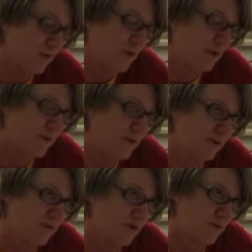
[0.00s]
wanted to
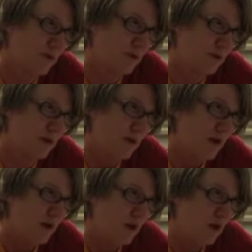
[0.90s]
determine
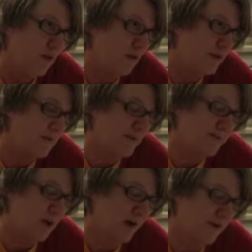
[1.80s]
what the
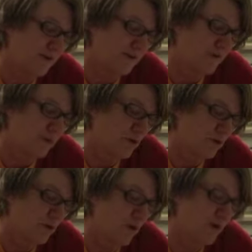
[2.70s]
best practices were
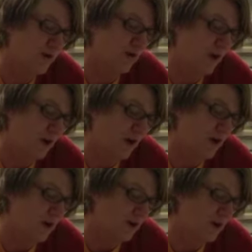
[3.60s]
for integrating
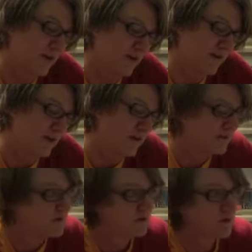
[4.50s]
art and
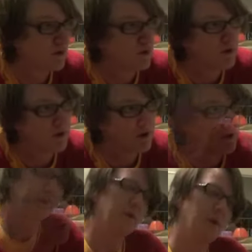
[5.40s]
aesthetics into core
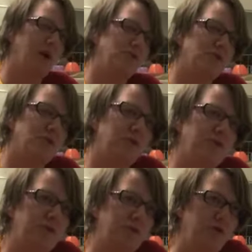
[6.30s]
curriculum. I
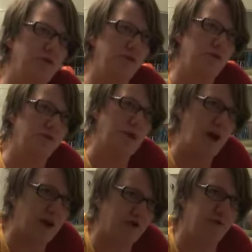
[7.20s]
chose to do my
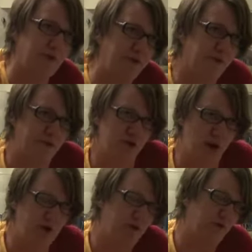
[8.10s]
action research
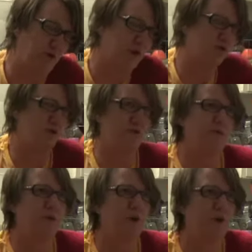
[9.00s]
on those questions
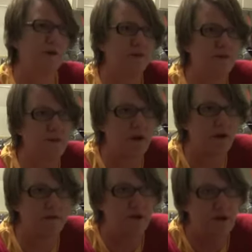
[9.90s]
because
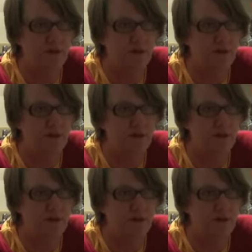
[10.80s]
of,